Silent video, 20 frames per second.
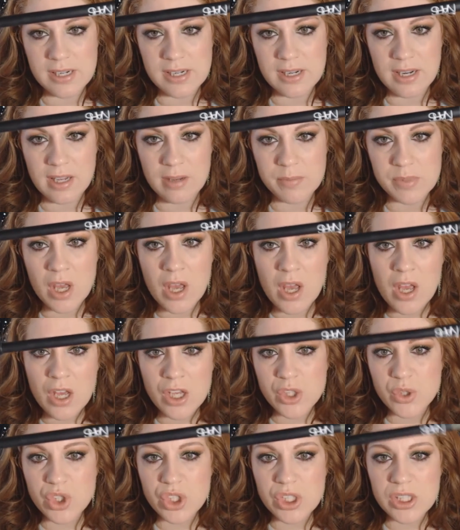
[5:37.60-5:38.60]
crazy names.
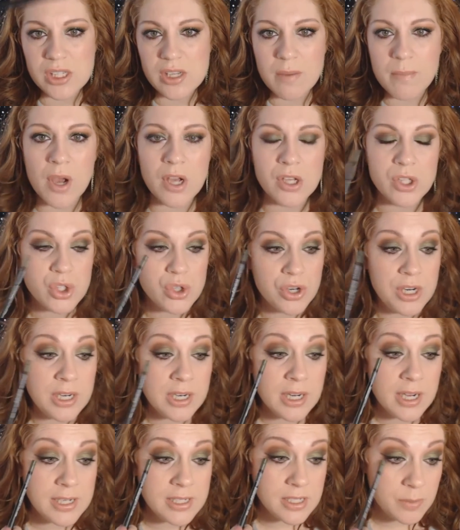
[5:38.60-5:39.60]
So just like a moss
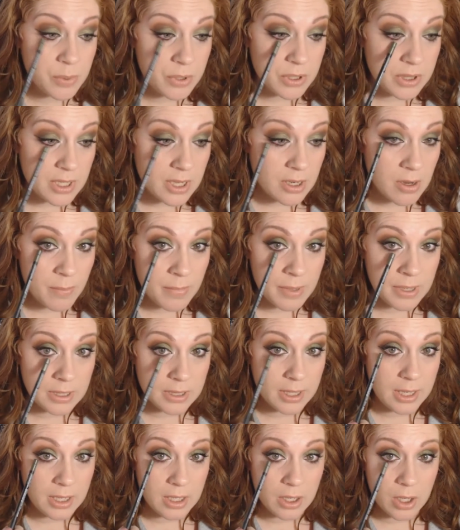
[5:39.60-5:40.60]
green. I did put that on
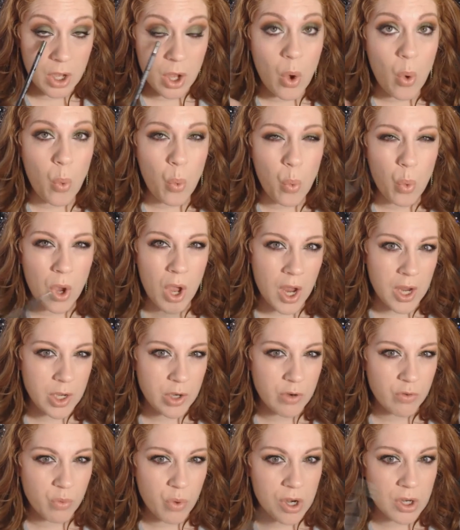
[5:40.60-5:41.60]
my like
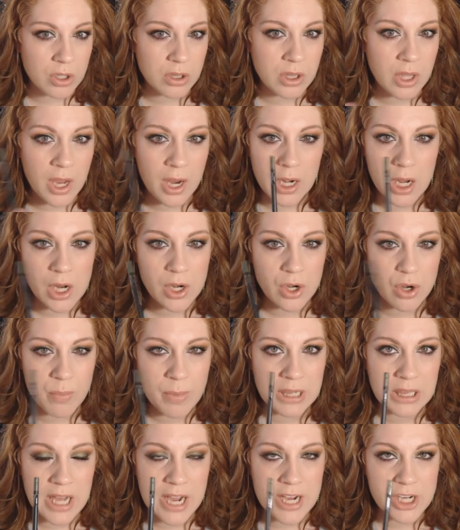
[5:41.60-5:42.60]
kind of waterline
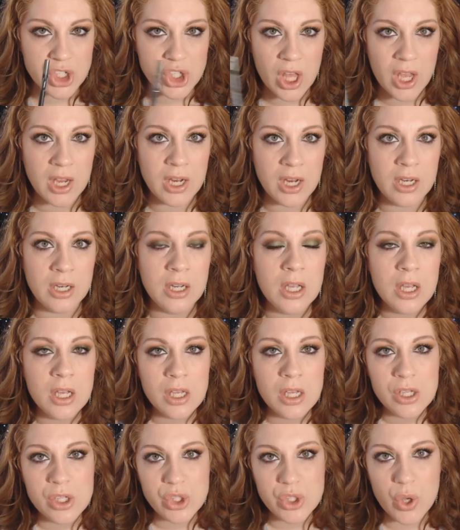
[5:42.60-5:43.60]
under my lash line.
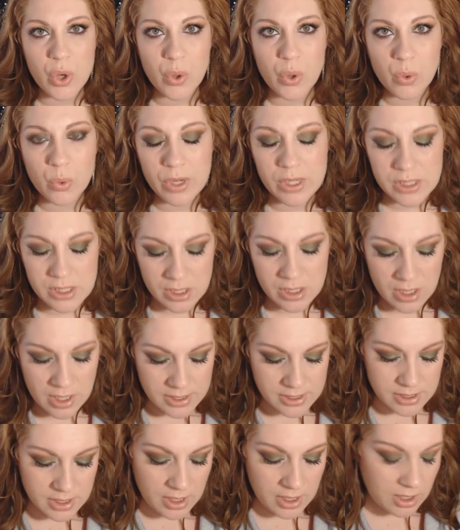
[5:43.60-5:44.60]
So it's a
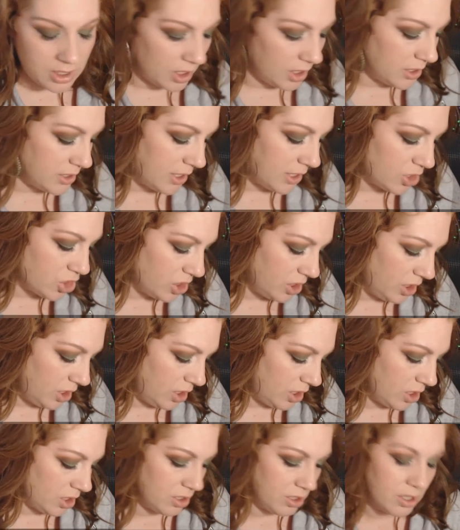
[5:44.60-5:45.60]
nice like, it's
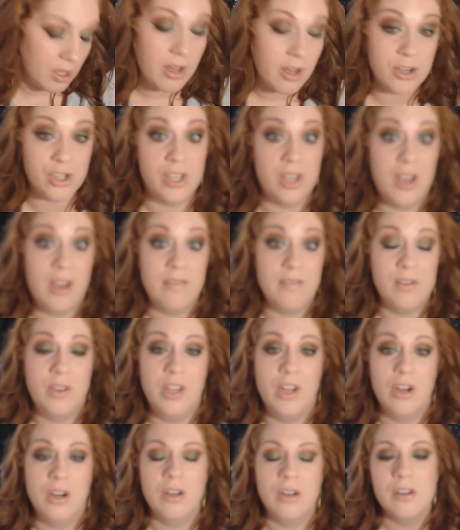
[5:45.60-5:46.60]
actually, actually I have
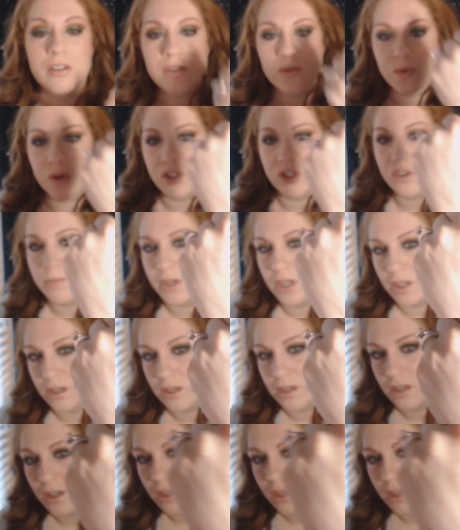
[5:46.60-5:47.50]
it here. Swatch my